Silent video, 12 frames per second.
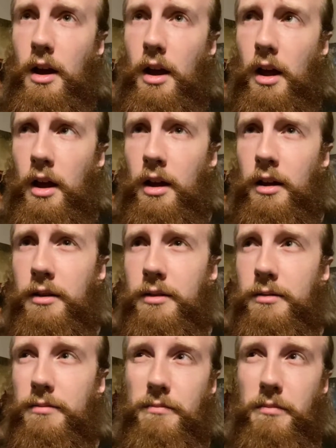And
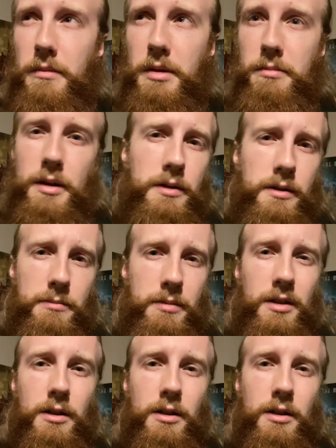it might just be